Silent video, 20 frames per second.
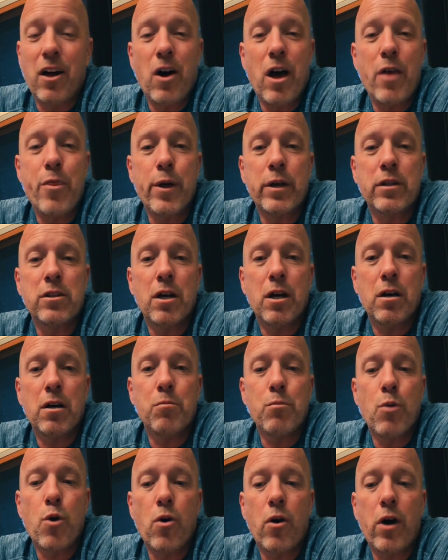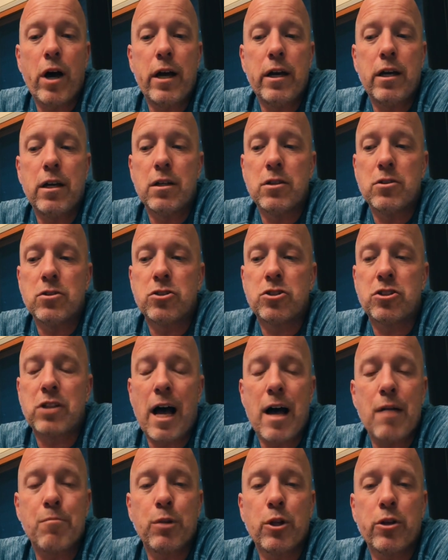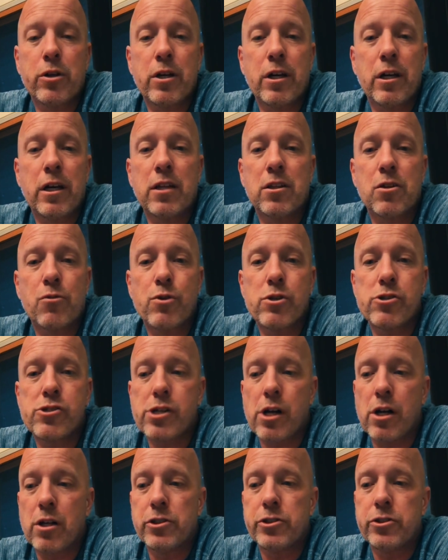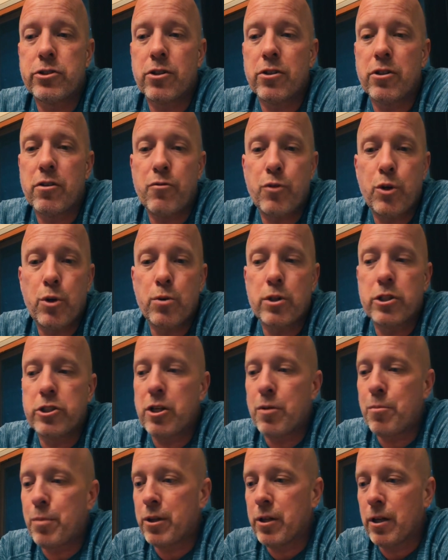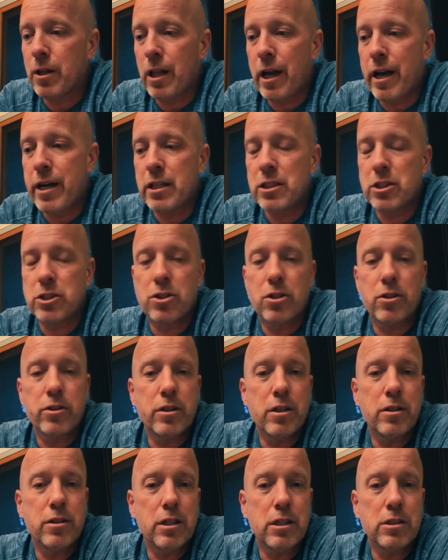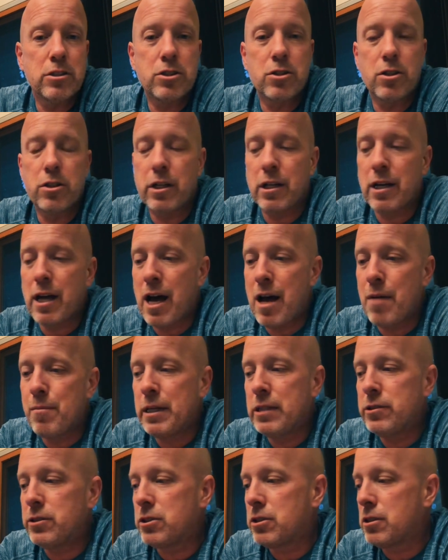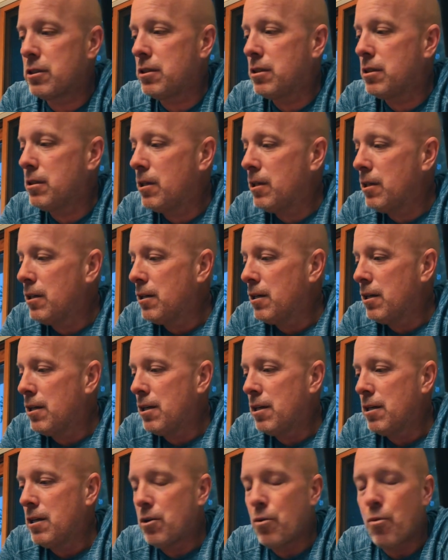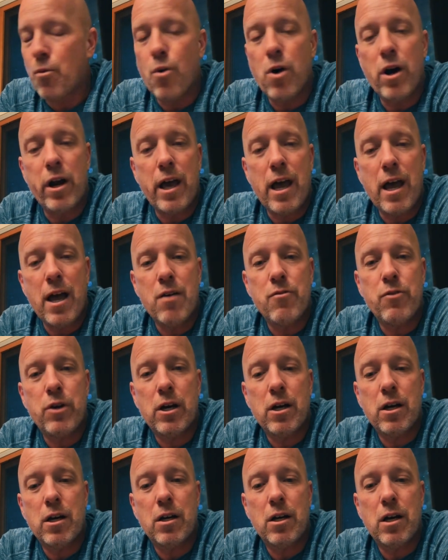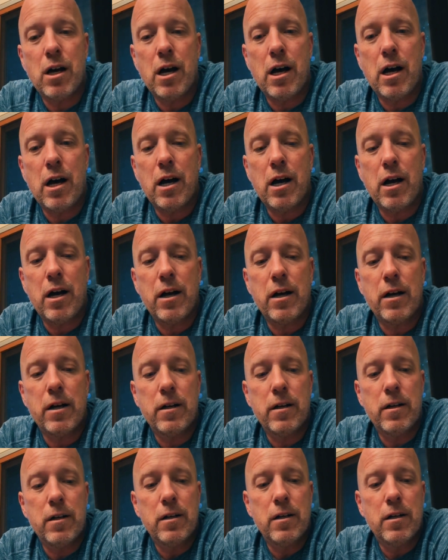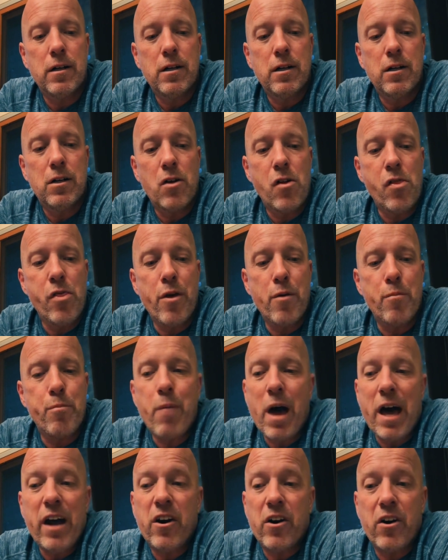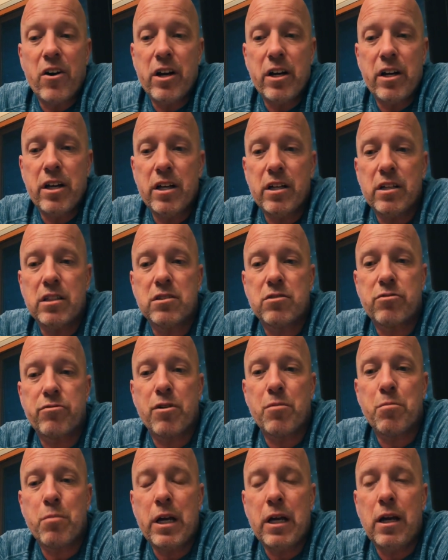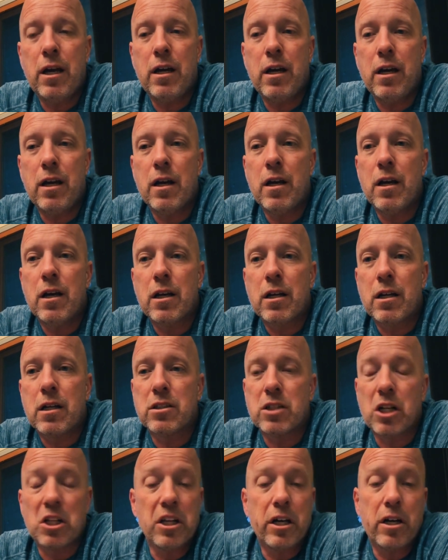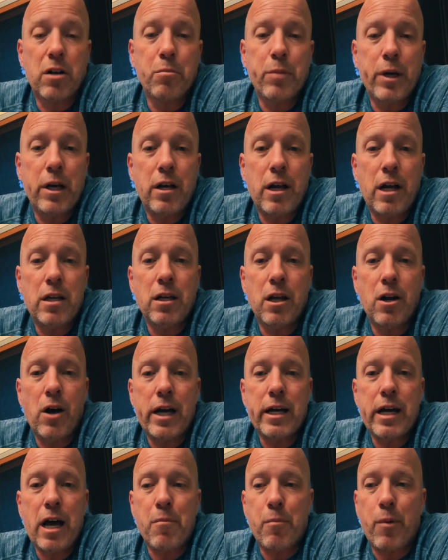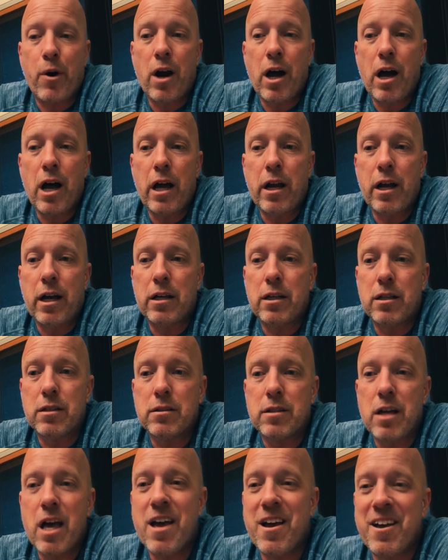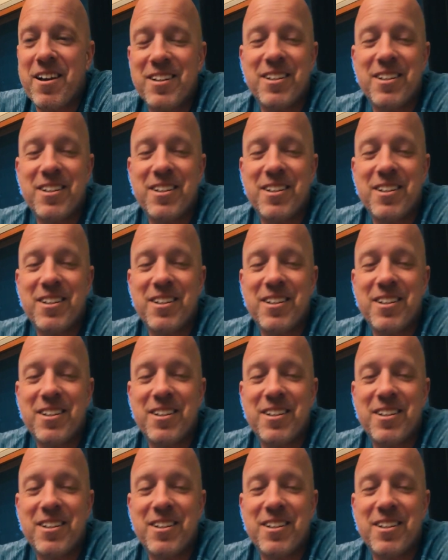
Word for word: I don't know. I think the more I stop looking at the results or the viewership or the likes or the this or the comments or what have you, uh, the better it is for me. Because a little bit, I, you know, I got pride. I